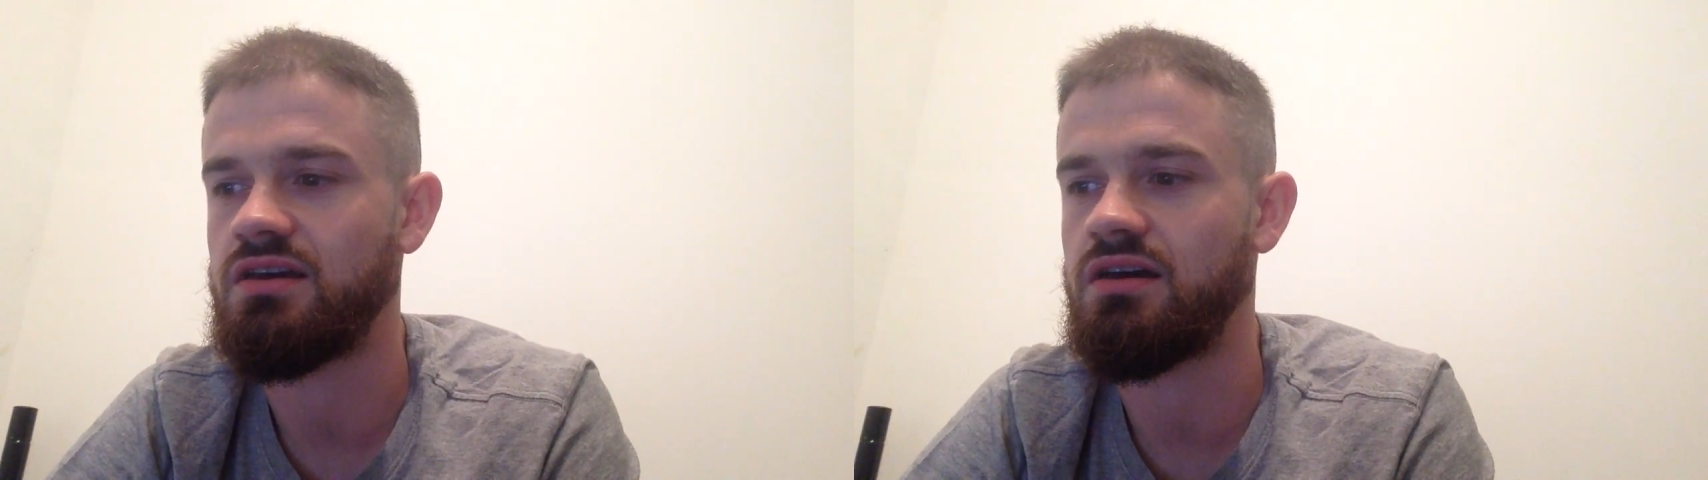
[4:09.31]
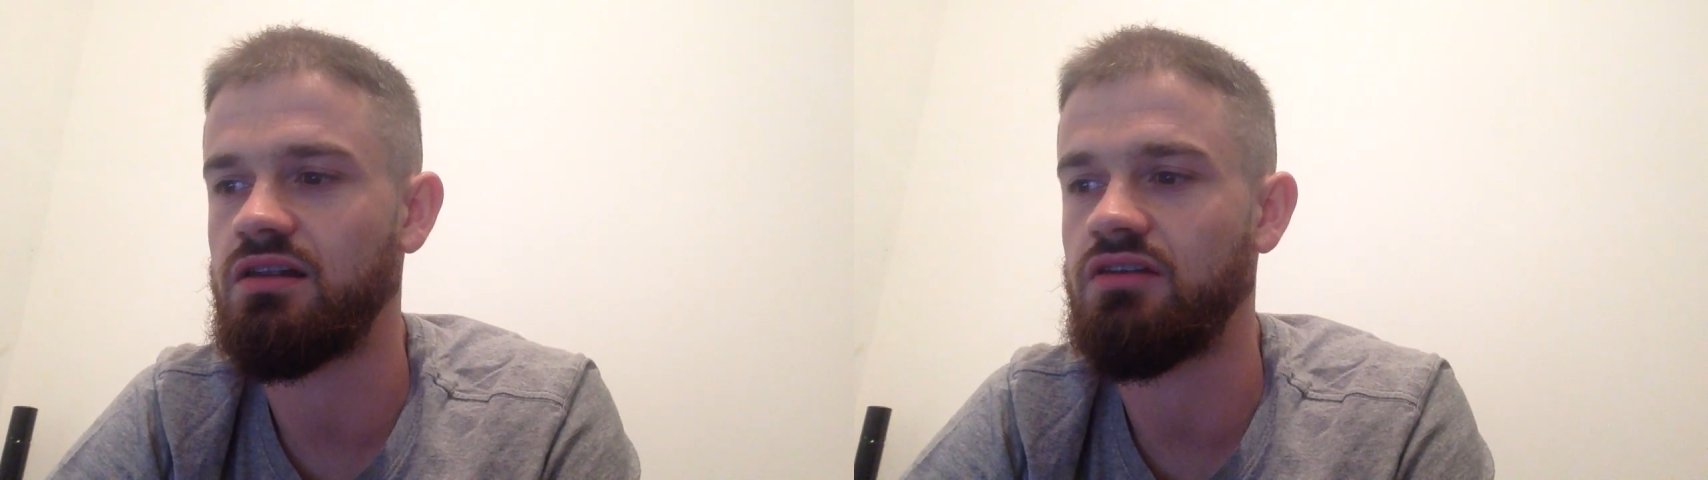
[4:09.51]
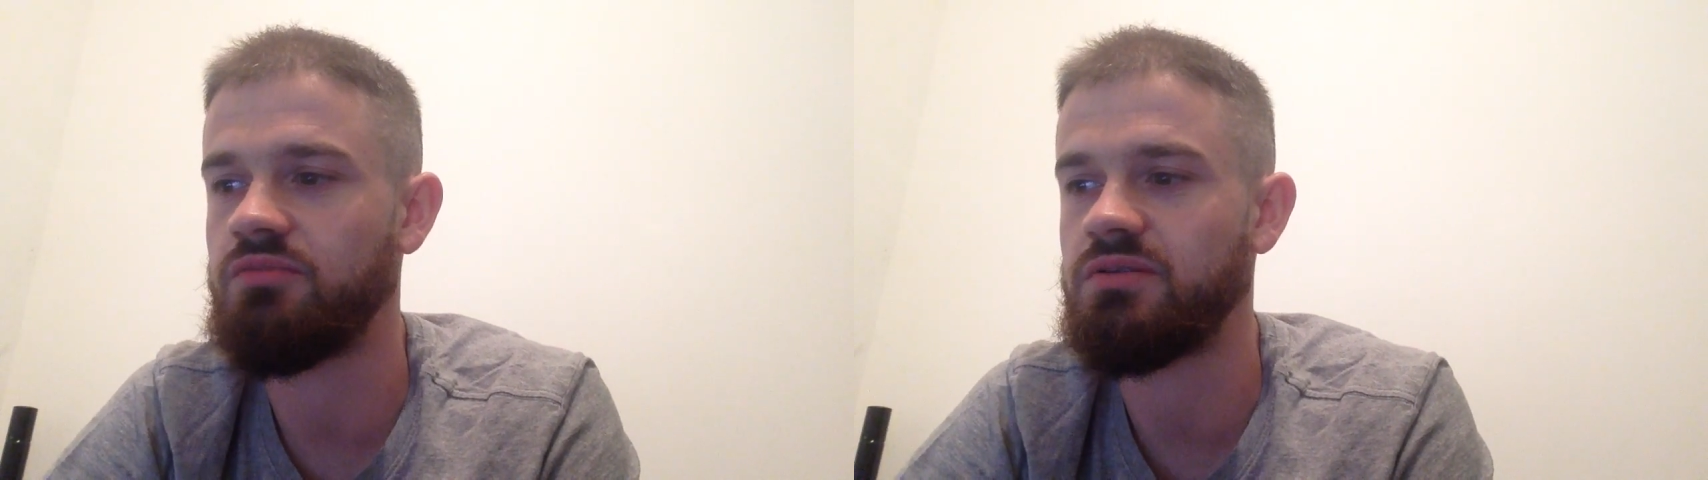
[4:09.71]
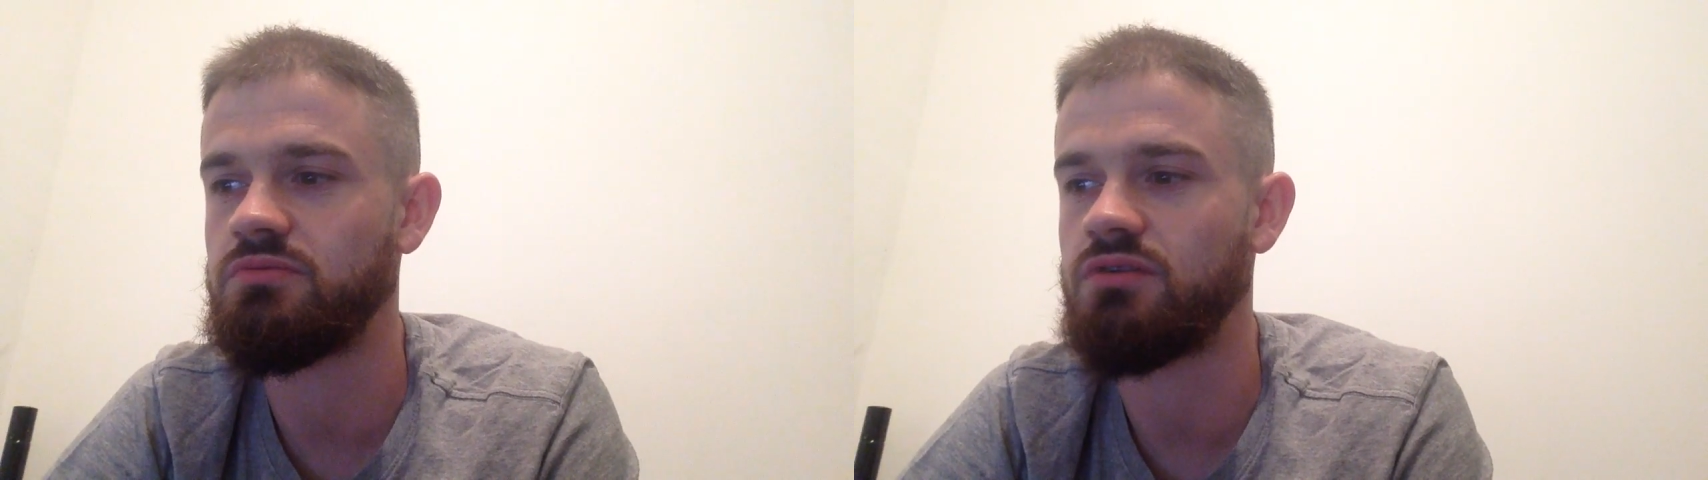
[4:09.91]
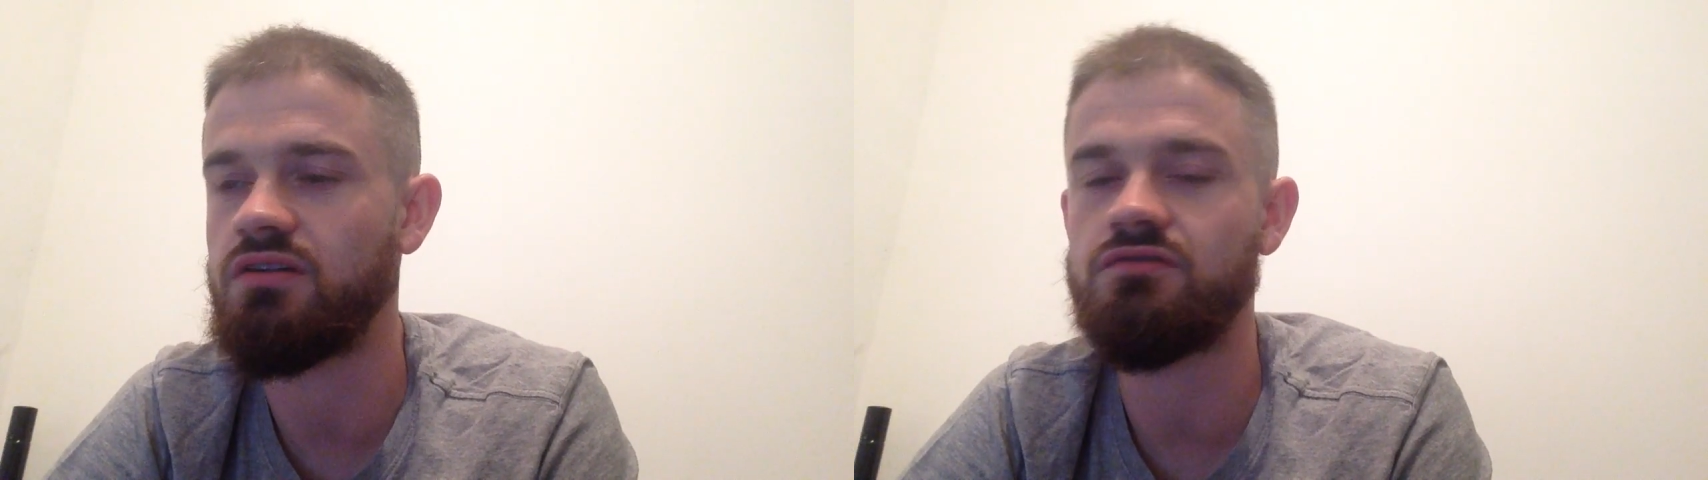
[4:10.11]
a lot of
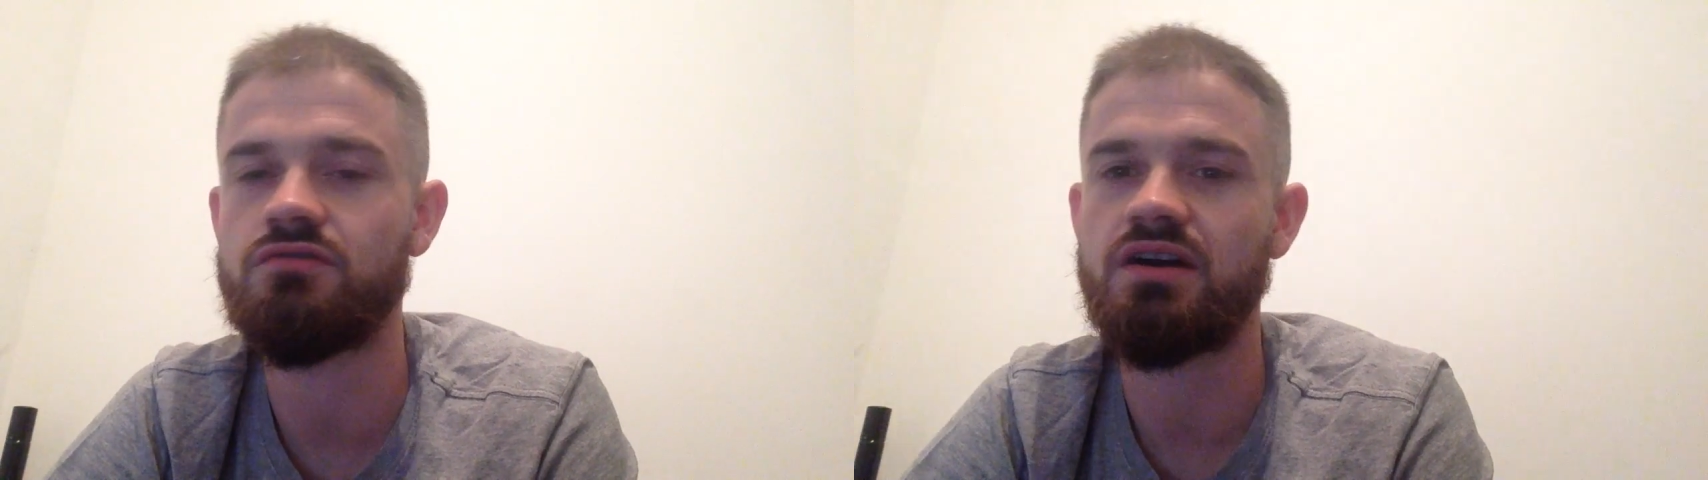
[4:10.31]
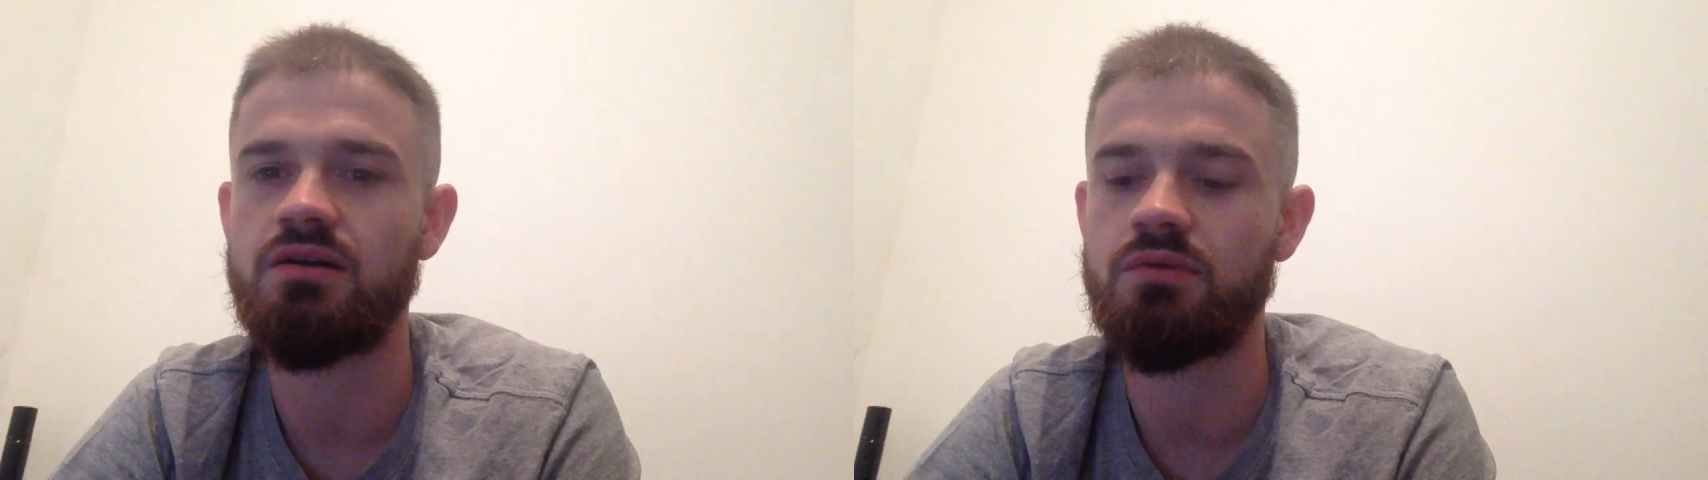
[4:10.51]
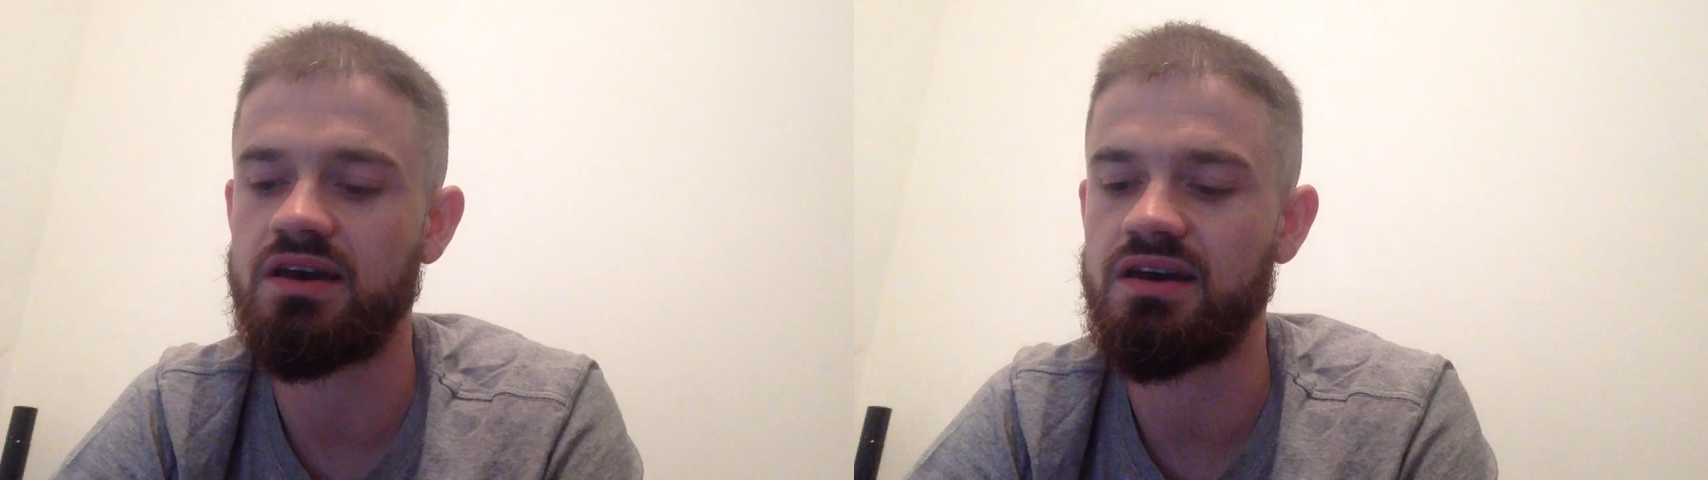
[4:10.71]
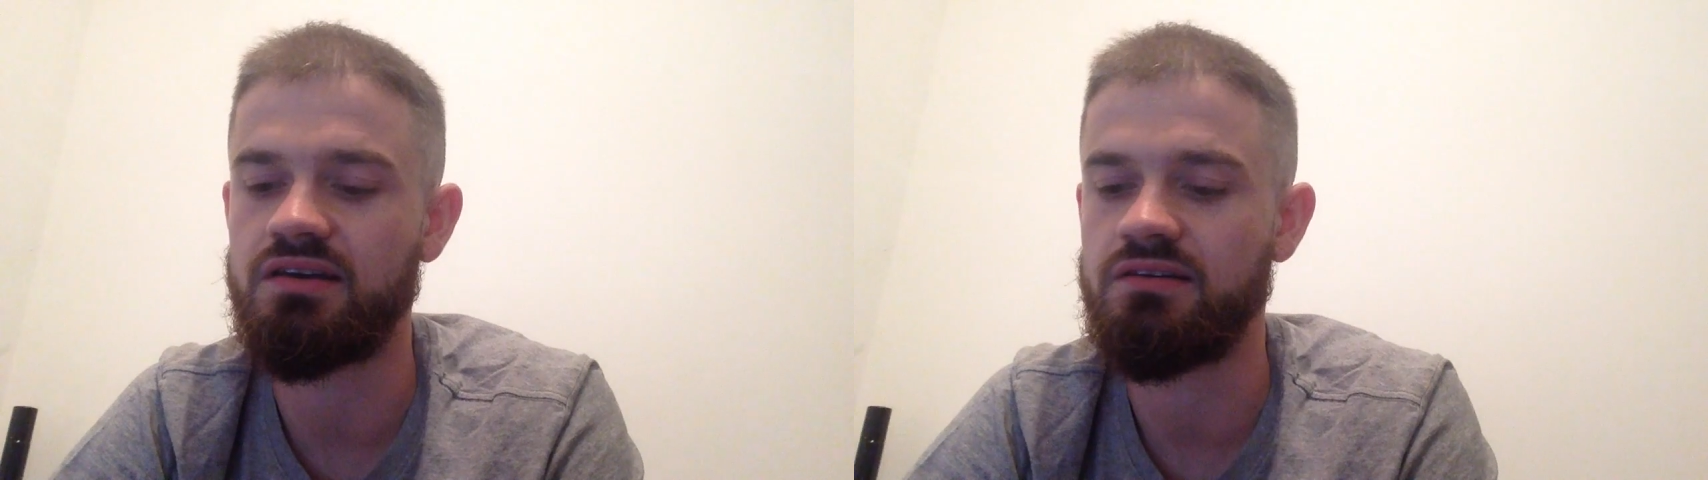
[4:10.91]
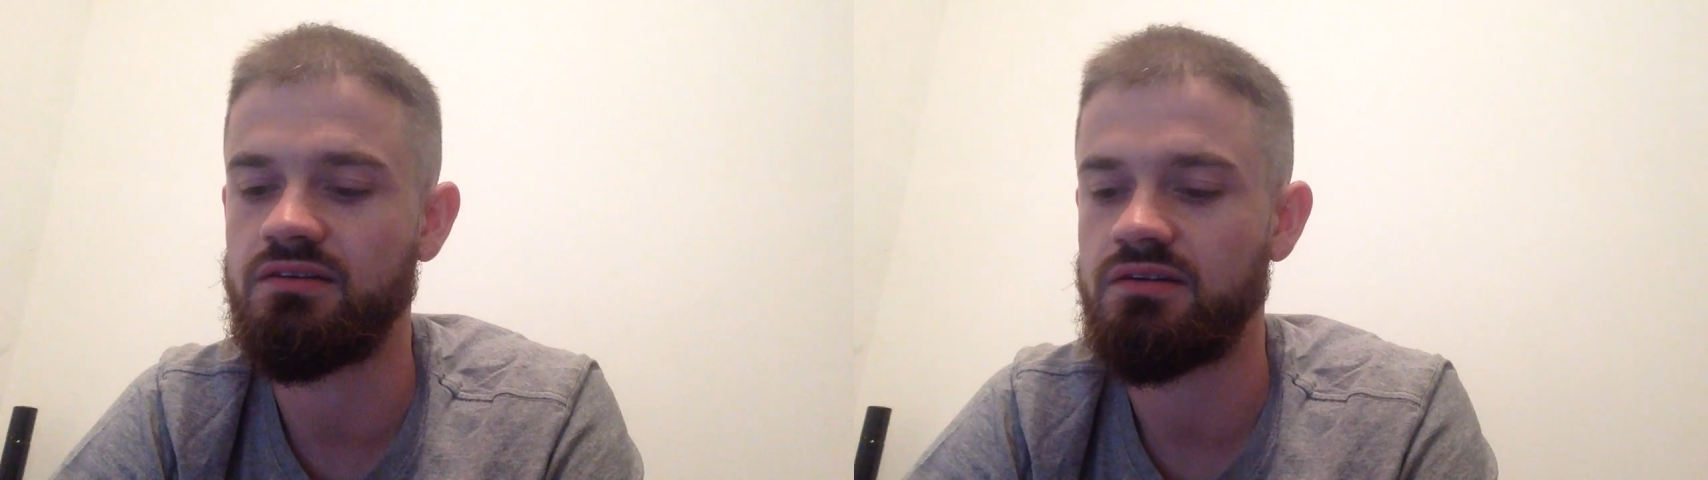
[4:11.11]
people go through that where